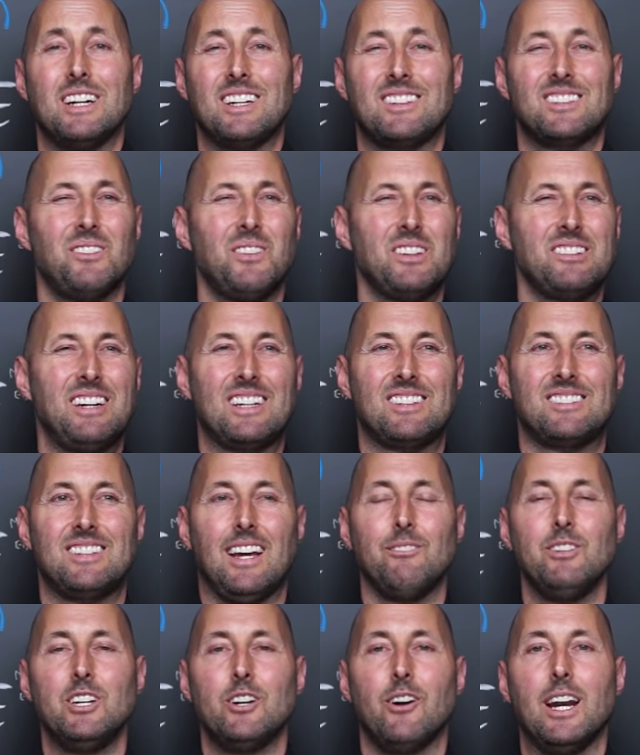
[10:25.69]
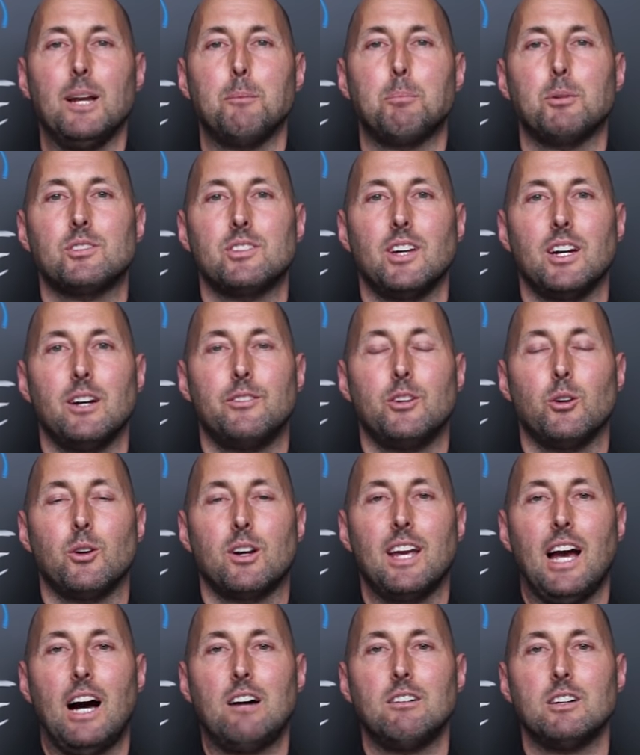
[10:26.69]
like something like seventy or eighty percent of
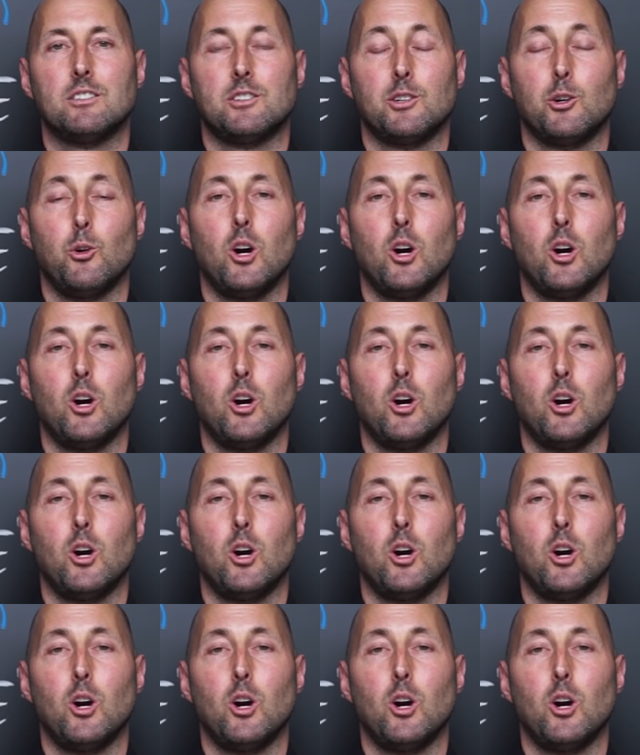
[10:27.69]
your calories